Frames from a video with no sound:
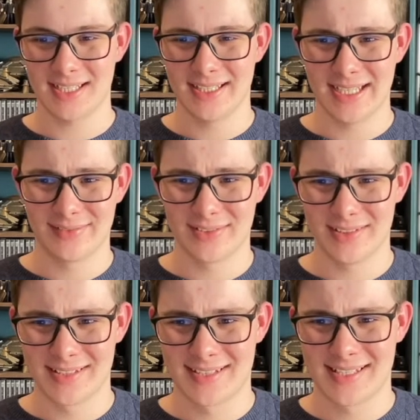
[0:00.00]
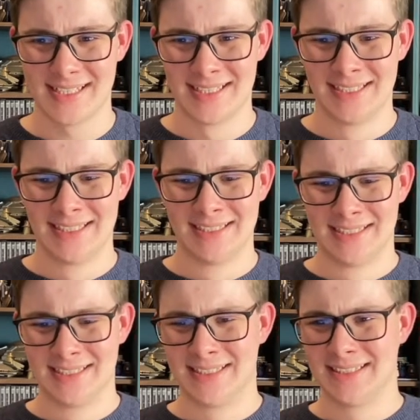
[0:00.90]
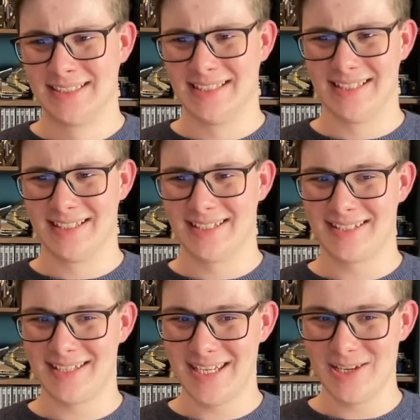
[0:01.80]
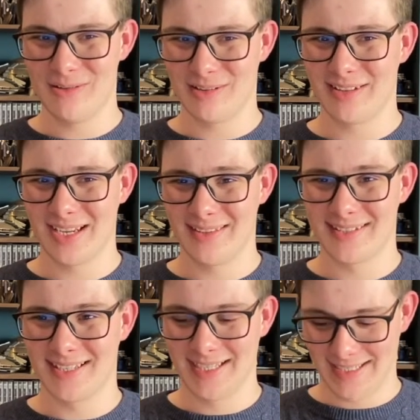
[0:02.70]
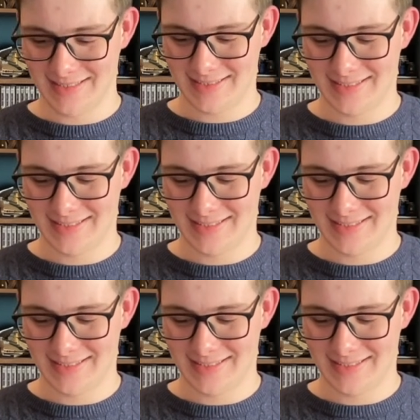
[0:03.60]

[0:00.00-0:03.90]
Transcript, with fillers: and Davros. See you on the other side.